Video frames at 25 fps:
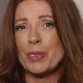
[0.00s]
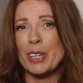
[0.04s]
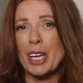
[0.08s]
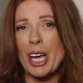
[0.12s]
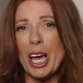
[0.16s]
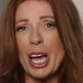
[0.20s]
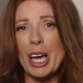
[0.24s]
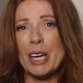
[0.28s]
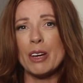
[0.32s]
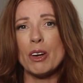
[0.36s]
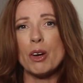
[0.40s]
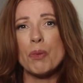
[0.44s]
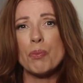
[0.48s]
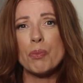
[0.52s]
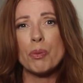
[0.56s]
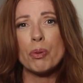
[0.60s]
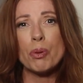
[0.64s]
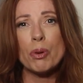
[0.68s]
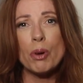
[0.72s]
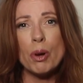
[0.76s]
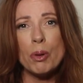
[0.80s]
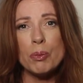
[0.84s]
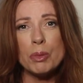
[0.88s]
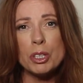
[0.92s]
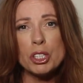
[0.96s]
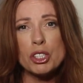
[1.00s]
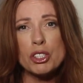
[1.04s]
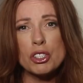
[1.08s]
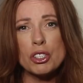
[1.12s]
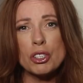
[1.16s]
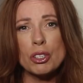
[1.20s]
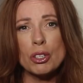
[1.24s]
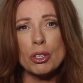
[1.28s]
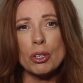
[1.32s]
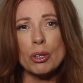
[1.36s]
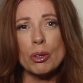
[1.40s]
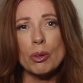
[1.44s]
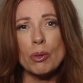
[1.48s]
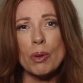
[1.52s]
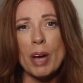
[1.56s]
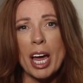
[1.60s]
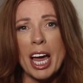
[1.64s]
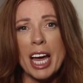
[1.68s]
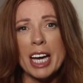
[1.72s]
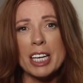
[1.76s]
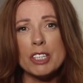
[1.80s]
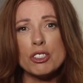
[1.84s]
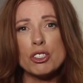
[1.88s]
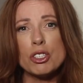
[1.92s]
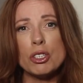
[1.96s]
And I promise you,
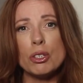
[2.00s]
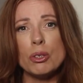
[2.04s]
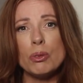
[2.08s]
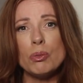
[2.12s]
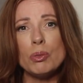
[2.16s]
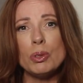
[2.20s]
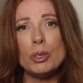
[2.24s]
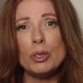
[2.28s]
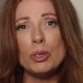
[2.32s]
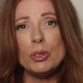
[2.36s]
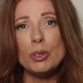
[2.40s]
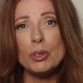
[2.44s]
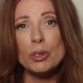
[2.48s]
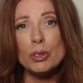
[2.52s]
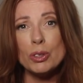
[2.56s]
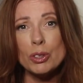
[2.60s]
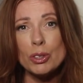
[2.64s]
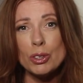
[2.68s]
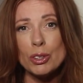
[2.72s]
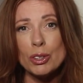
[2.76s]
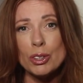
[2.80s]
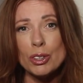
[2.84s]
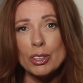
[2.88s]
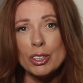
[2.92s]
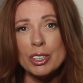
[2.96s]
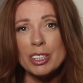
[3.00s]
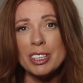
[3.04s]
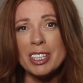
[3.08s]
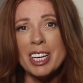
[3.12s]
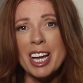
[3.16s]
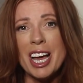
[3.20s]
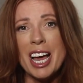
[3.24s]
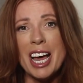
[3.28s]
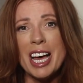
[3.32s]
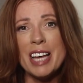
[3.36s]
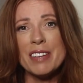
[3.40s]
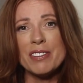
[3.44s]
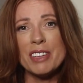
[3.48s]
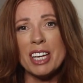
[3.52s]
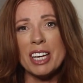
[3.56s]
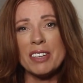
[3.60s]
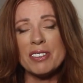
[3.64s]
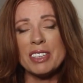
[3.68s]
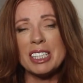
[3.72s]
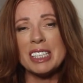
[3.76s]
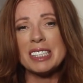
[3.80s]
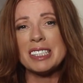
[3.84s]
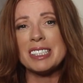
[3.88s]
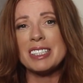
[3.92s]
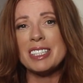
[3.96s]
as you will learn, that
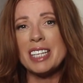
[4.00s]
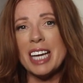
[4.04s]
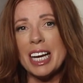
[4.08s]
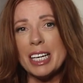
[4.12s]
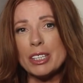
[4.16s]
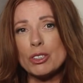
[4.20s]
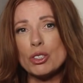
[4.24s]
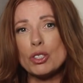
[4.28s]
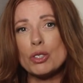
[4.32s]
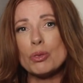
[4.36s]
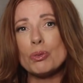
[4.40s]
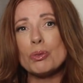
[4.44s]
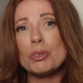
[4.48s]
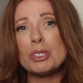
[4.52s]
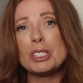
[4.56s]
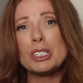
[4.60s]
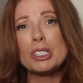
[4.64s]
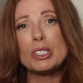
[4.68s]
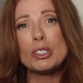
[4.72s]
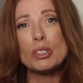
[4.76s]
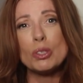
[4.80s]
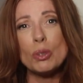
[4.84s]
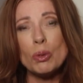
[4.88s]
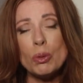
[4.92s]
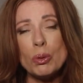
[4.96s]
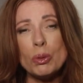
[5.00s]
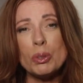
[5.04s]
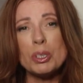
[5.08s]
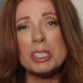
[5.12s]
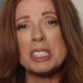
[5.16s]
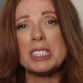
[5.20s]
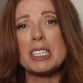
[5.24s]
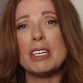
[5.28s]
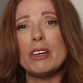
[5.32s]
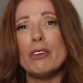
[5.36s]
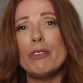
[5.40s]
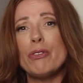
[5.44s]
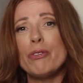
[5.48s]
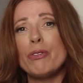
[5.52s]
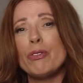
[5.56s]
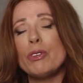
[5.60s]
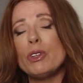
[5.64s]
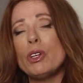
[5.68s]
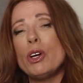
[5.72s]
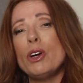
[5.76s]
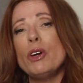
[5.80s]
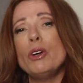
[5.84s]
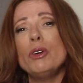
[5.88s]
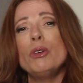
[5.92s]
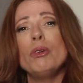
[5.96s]
this natural source of
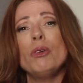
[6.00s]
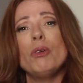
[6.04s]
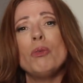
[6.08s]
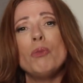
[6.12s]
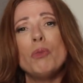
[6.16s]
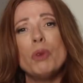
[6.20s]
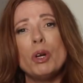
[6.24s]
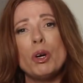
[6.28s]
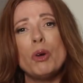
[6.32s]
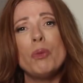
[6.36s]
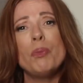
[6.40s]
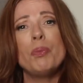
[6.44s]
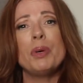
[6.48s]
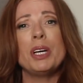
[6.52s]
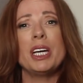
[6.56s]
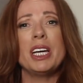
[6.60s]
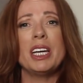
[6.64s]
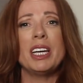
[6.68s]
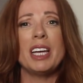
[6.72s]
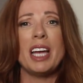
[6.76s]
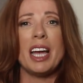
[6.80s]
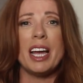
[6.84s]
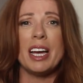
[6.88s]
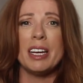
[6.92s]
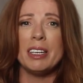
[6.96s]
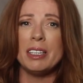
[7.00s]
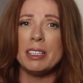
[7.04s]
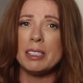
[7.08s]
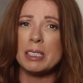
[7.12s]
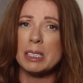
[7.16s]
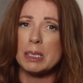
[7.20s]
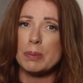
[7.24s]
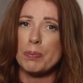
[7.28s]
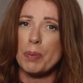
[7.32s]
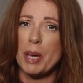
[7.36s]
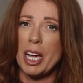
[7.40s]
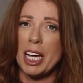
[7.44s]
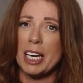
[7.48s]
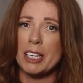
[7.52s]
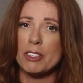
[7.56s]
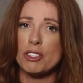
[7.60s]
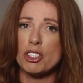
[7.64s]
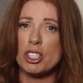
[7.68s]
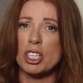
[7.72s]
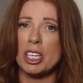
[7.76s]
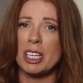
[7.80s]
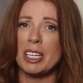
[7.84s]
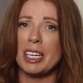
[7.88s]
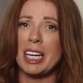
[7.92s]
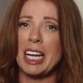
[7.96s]
flow, well-being, and
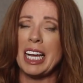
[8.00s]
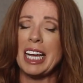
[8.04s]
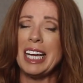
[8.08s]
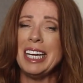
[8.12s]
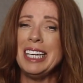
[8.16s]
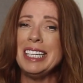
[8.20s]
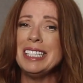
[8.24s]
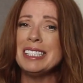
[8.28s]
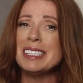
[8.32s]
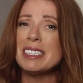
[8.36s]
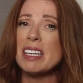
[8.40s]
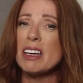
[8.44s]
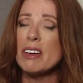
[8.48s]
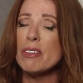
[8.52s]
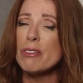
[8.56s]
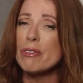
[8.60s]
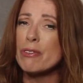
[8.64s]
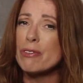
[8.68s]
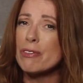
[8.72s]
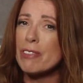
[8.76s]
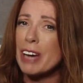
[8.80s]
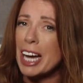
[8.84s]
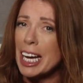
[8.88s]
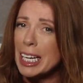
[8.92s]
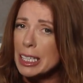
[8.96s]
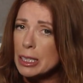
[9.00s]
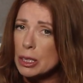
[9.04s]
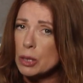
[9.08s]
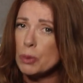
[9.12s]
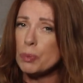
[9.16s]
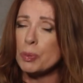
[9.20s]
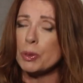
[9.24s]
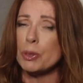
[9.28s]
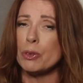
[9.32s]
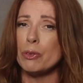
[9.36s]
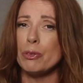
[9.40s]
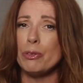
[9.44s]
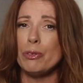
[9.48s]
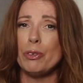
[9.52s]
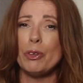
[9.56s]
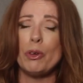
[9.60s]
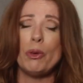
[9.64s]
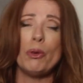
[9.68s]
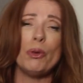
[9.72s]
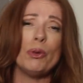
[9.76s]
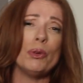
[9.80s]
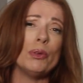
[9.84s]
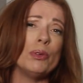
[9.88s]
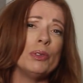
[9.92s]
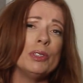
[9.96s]
expansion is available
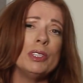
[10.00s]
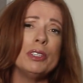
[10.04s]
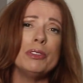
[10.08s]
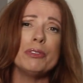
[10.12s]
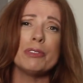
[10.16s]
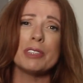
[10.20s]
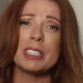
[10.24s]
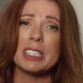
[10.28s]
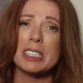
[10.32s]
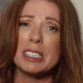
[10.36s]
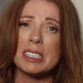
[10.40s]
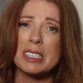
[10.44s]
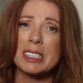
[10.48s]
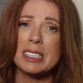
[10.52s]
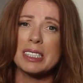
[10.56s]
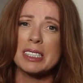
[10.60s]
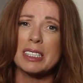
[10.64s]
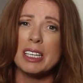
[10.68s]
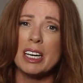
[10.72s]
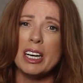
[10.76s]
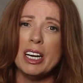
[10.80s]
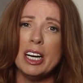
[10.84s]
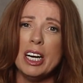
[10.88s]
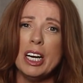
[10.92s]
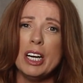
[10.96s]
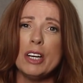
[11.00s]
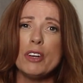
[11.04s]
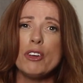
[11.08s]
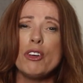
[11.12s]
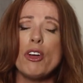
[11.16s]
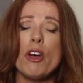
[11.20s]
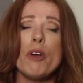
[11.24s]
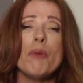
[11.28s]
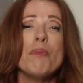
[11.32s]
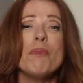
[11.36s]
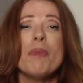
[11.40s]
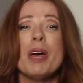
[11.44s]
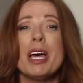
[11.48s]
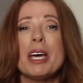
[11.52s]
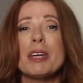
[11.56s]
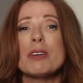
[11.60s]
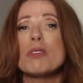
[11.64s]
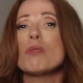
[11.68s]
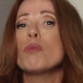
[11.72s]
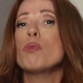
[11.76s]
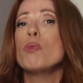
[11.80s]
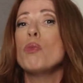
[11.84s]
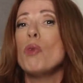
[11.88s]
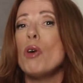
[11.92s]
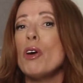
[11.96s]
for all of us, no matter
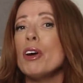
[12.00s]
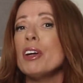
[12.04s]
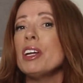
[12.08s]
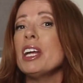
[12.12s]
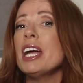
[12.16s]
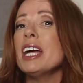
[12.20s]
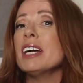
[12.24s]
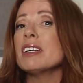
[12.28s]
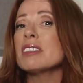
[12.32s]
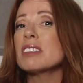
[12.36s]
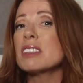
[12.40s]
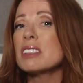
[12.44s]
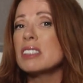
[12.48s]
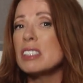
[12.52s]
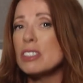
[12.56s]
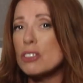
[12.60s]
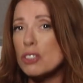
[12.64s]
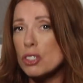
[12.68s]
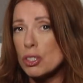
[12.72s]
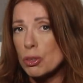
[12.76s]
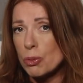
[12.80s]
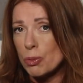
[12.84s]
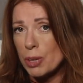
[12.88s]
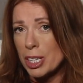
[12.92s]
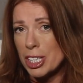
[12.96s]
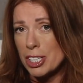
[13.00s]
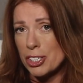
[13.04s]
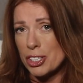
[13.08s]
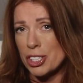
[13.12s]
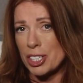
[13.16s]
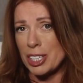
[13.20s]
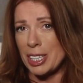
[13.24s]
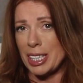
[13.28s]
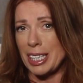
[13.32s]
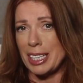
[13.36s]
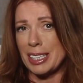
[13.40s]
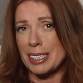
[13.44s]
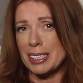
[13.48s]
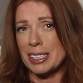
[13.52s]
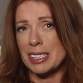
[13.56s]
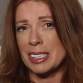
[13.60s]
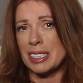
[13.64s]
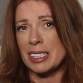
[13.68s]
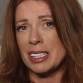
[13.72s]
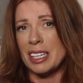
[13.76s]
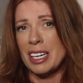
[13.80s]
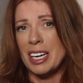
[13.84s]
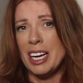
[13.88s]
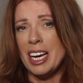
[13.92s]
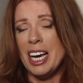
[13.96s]
what our situation
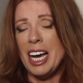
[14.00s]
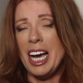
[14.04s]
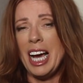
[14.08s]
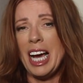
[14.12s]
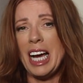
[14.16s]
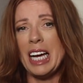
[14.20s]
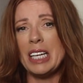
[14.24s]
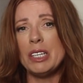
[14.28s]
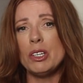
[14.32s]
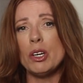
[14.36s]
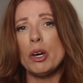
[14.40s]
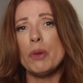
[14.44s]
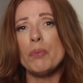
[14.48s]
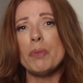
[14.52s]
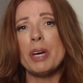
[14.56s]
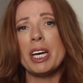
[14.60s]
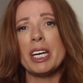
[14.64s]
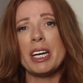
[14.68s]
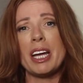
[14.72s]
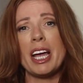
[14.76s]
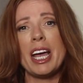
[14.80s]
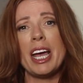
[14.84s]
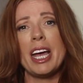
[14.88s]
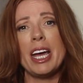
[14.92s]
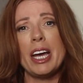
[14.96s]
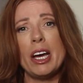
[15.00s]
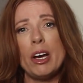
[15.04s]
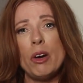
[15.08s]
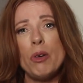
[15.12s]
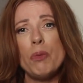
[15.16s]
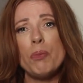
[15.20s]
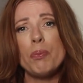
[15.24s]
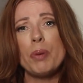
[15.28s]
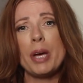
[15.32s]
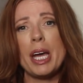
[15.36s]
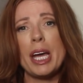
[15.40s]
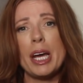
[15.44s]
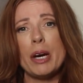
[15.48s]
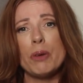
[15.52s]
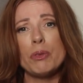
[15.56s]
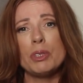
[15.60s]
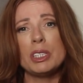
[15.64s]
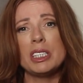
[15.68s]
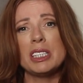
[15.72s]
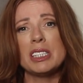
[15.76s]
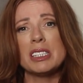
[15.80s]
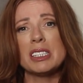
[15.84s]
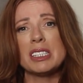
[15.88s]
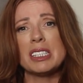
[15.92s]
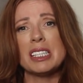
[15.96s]
is, and no matter how
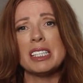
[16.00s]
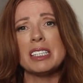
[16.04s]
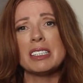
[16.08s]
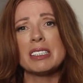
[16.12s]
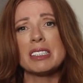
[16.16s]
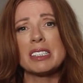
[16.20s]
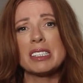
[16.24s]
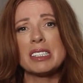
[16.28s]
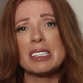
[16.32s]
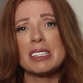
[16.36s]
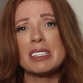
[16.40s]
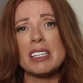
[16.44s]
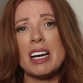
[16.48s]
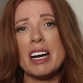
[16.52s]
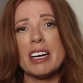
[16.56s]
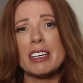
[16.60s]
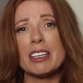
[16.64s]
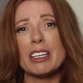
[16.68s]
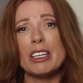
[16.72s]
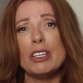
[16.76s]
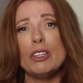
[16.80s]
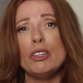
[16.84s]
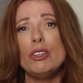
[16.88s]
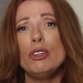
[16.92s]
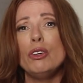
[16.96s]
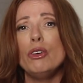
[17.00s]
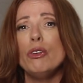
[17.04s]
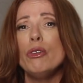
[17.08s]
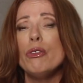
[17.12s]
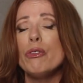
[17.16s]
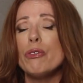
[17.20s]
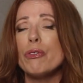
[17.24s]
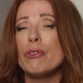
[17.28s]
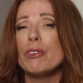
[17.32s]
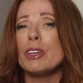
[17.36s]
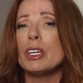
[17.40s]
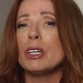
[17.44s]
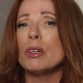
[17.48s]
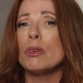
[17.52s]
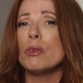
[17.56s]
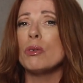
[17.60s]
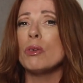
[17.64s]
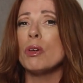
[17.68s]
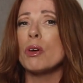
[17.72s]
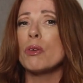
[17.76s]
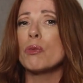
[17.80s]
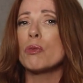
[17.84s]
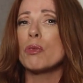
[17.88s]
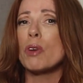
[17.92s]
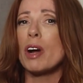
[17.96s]
powerless and stuck you
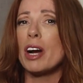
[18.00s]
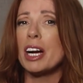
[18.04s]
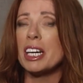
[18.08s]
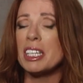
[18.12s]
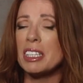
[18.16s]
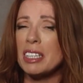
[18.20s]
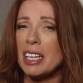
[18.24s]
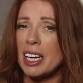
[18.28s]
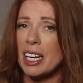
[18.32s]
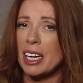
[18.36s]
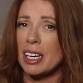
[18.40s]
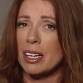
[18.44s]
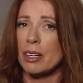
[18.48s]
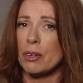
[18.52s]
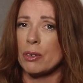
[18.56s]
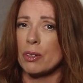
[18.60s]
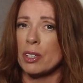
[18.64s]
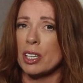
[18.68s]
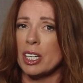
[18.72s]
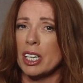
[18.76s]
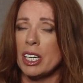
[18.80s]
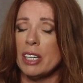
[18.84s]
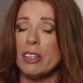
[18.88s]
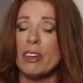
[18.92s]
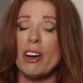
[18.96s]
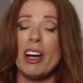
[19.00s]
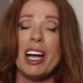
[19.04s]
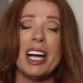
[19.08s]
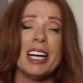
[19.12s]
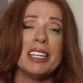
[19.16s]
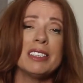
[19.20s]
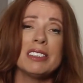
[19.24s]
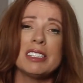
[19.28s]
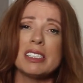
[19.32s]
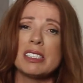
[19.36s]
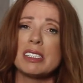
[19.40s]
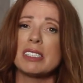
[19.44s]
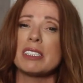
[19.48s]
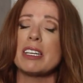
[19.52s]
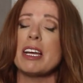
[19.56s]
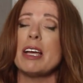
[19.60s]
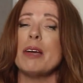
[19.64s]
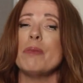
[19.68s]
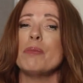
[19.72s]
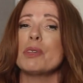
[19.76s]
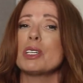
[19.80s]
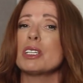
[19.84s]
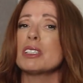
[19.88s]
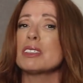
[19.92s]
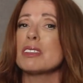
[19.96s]
feel right now. And I
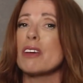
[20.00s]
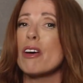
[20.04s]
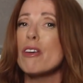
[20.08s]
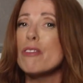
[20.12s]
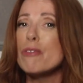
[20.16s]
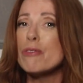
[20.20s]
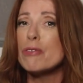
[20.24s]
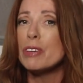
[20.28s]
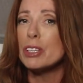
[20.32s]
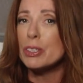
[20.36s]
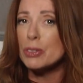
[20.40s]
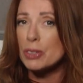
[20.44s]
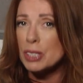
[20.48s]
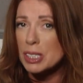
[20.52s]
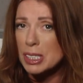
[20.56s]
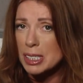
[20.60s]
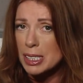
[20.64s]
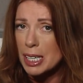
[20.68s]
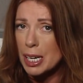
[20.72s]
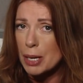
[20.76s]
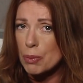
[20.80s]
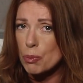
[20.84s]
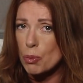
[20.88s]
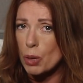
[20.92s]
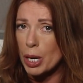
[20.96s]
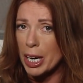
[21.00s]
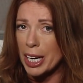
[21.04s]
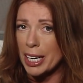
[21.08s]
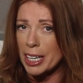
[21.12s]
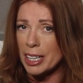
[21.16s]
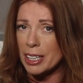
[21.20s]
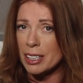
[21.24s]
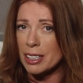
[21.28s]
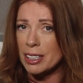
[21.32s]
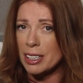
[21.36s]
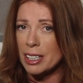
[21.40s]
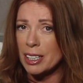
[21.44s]
understand, because I felt the same way.